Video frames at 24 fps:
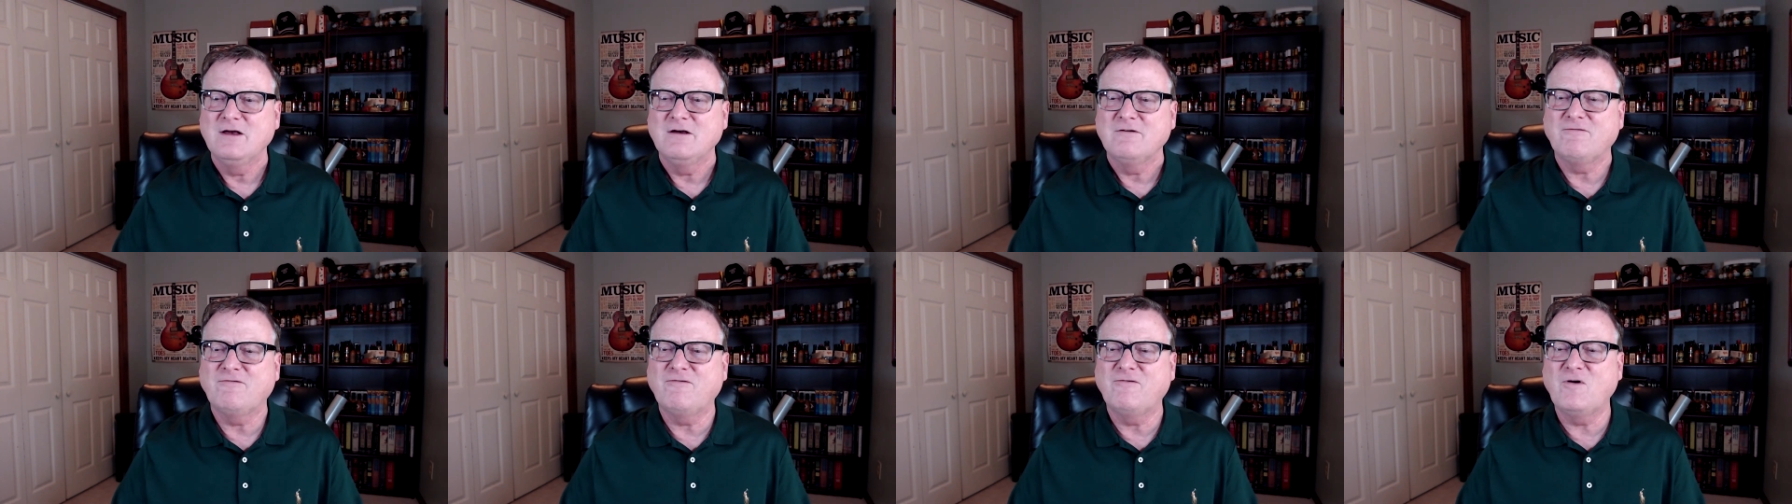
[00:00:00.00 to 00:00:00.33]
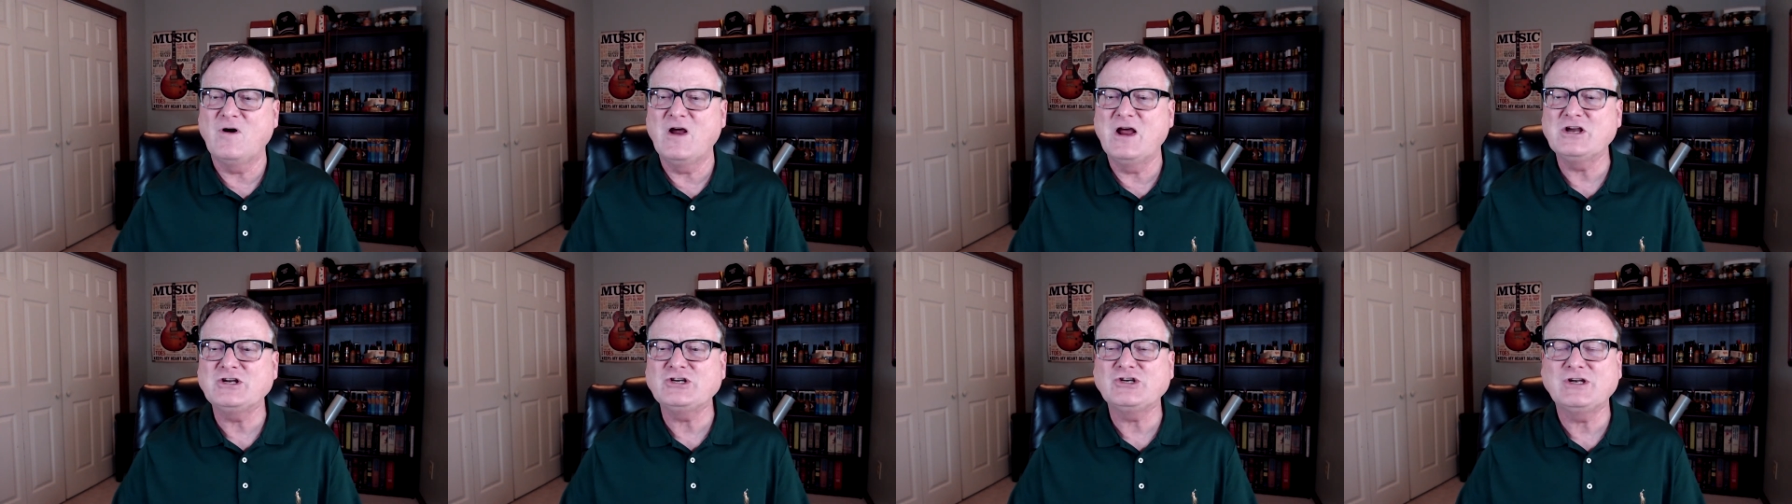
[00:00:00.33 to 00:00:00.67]

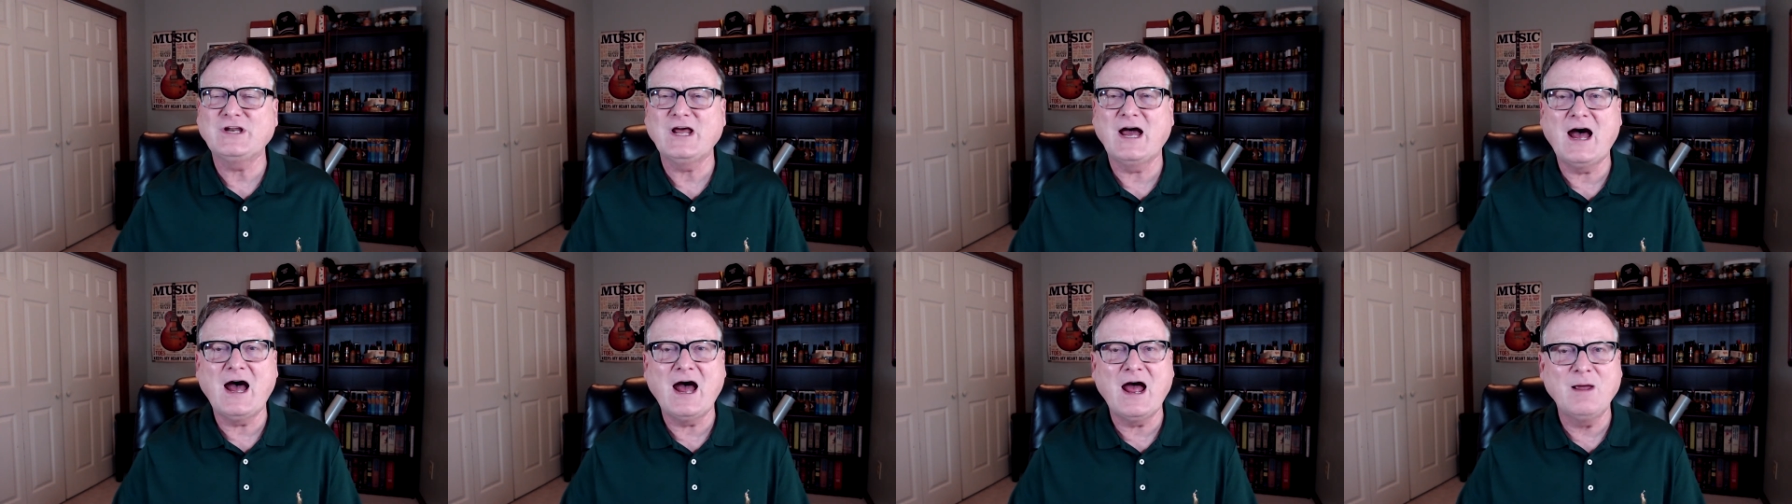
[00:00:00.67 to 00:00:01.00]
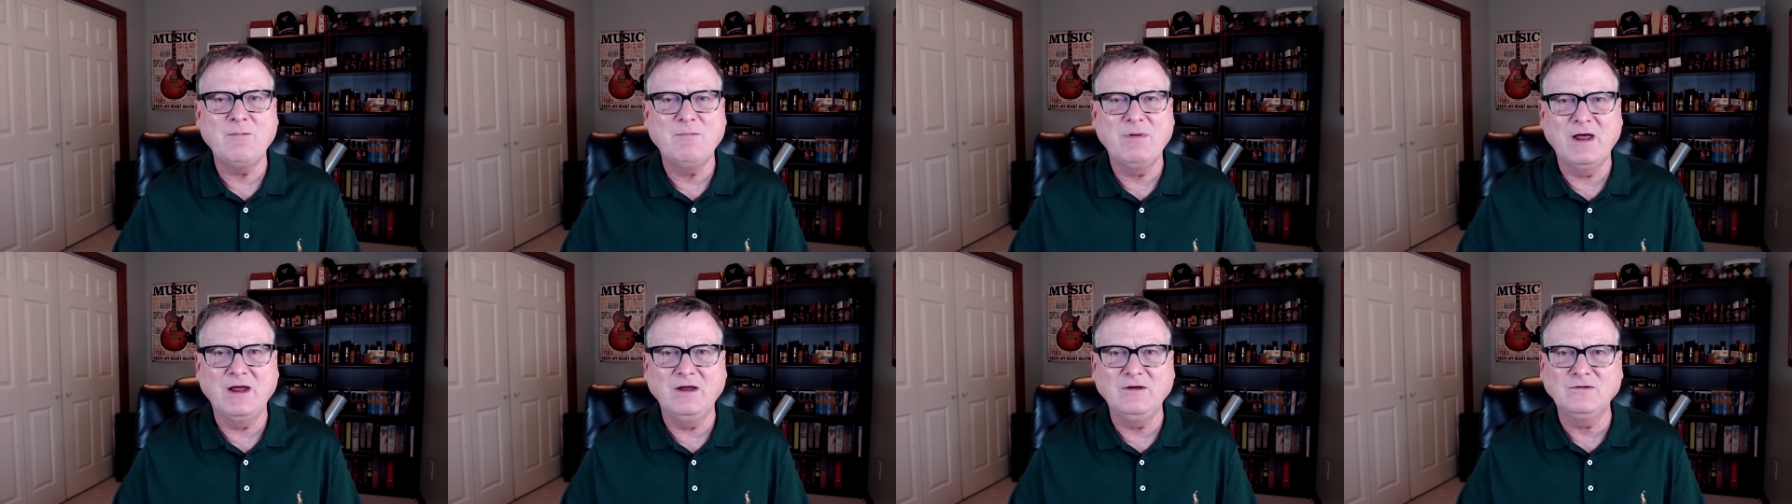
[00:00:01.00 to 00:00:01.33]
Fresh
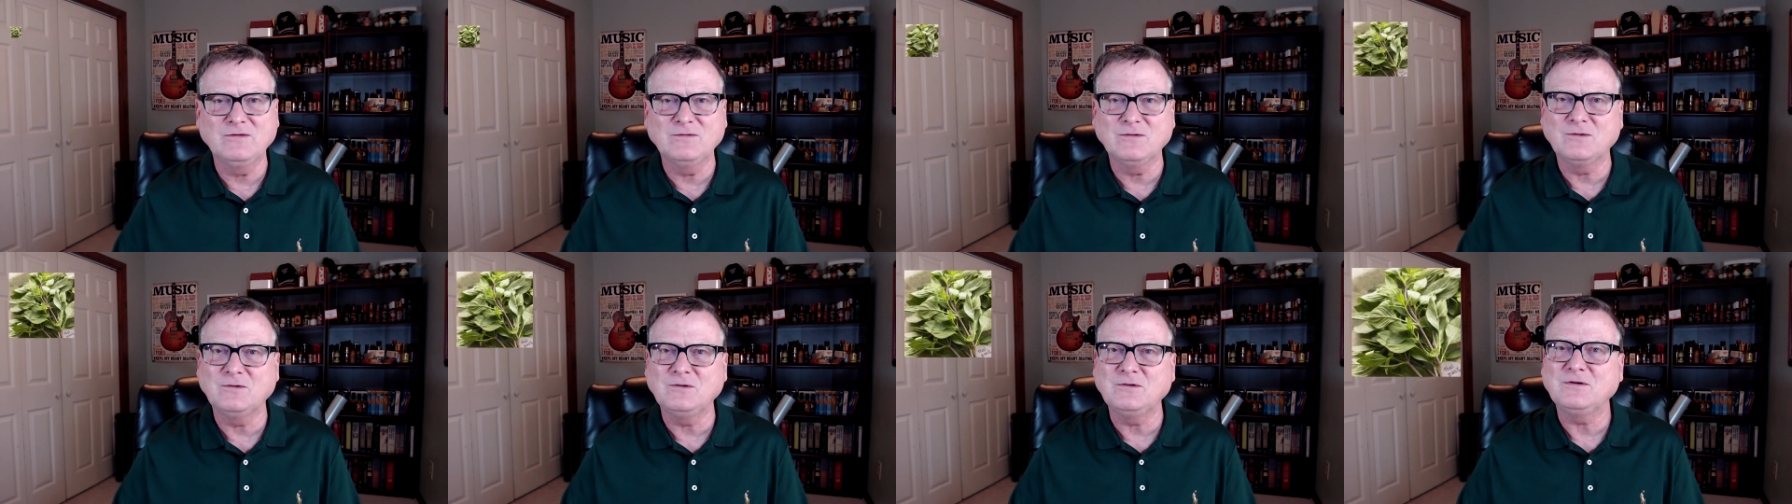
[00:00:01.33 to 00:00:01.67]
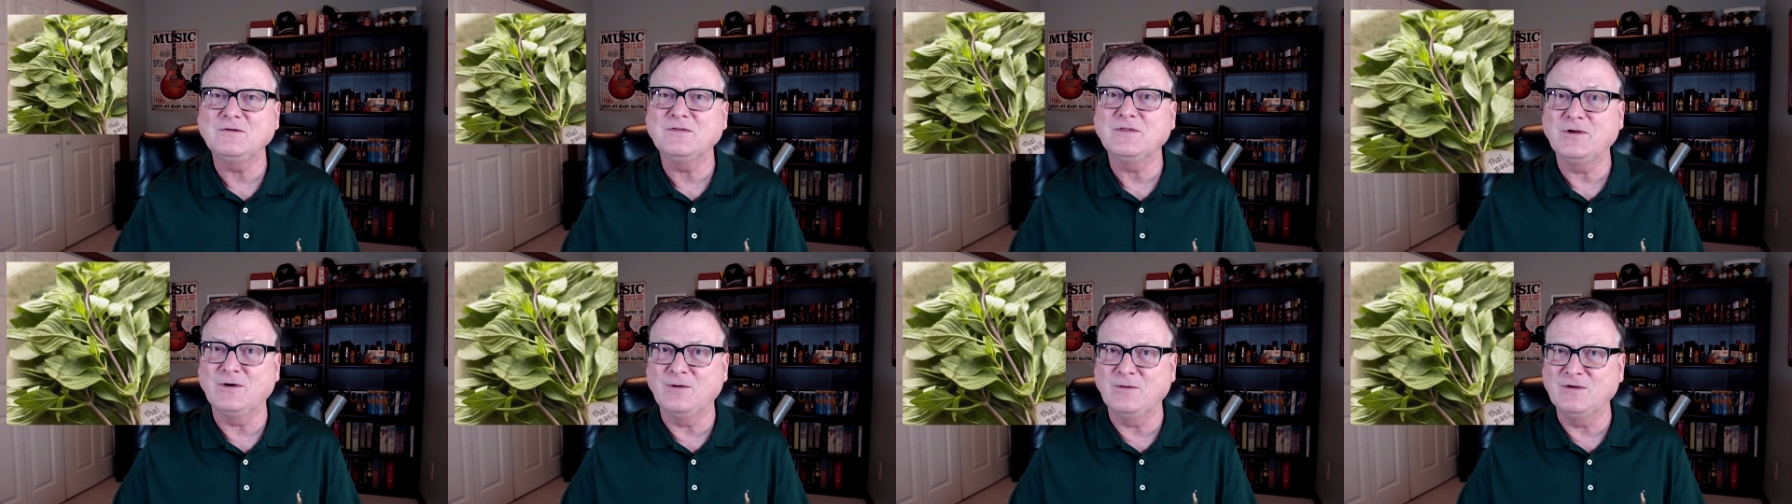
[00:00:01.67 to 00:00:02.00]
Thai
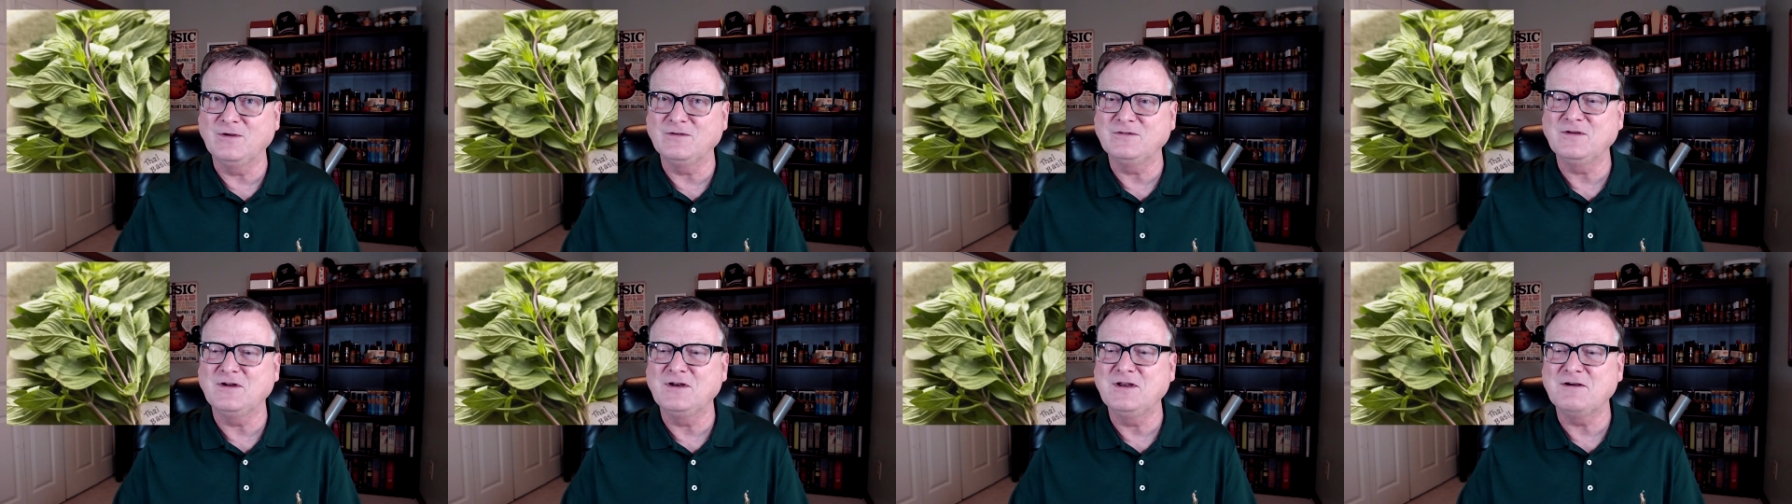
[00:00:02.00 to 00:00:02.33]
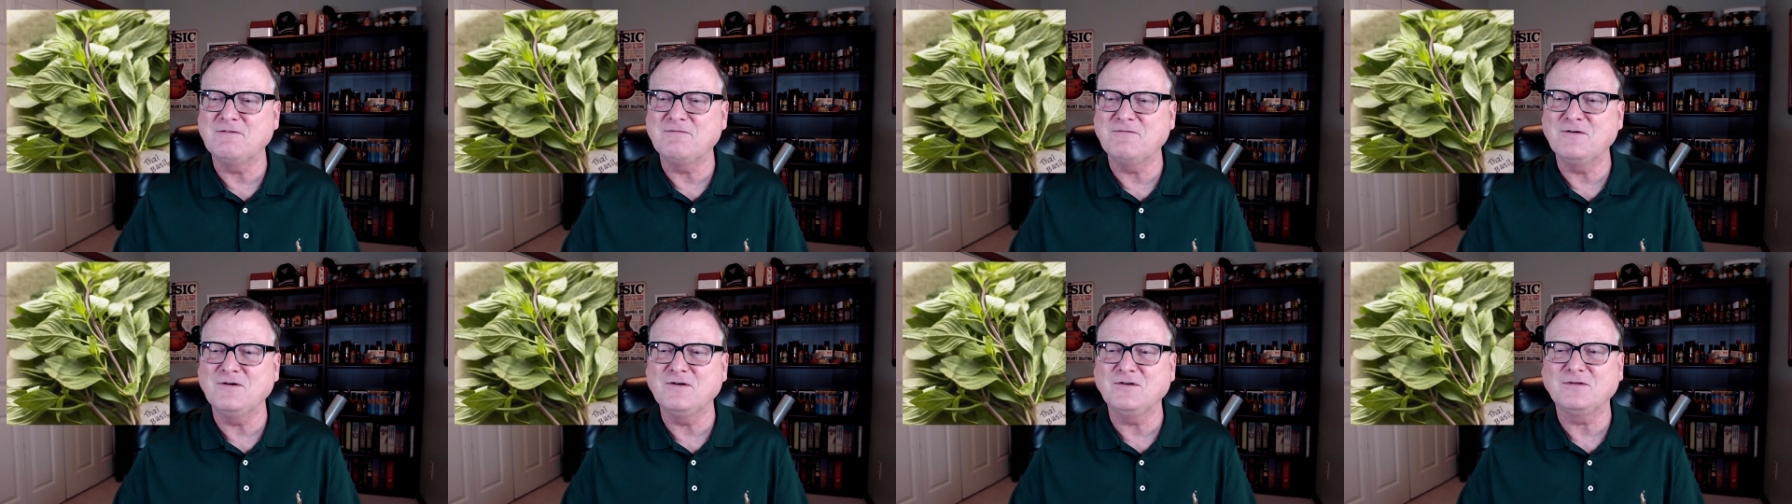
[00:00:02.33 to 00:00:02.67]
basil. There is a
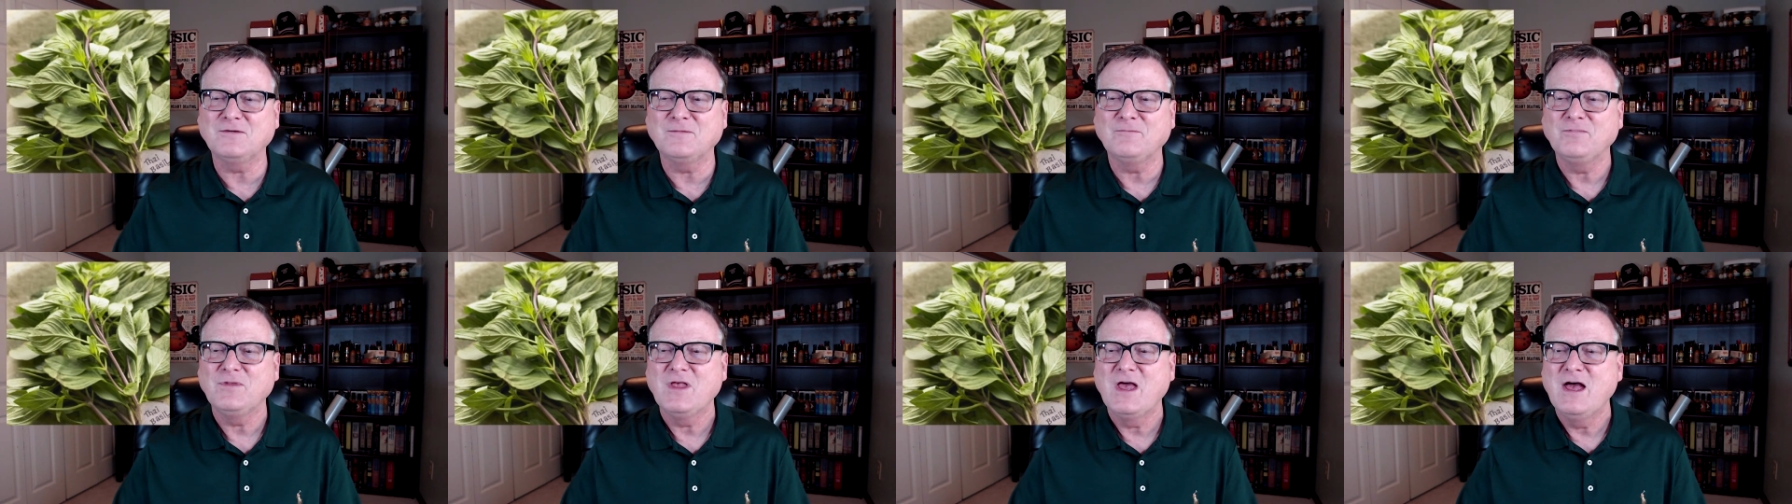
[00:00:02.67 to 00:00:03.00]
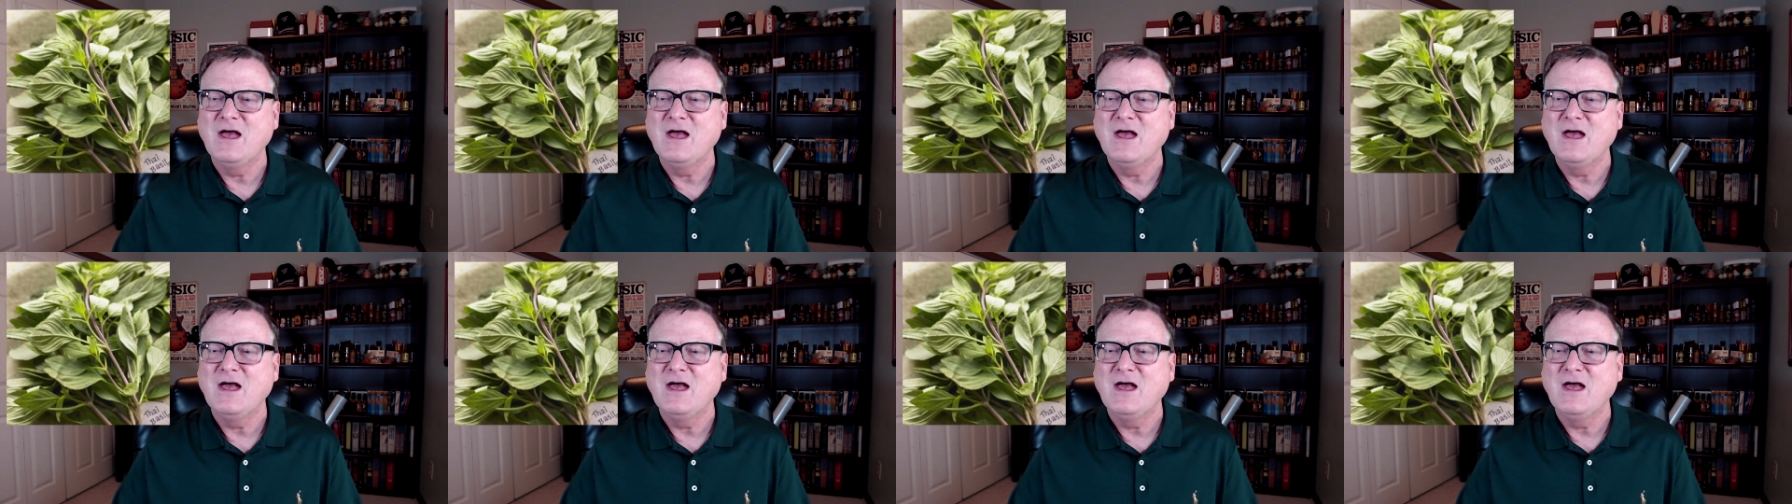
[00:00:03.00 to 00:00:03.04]
difference.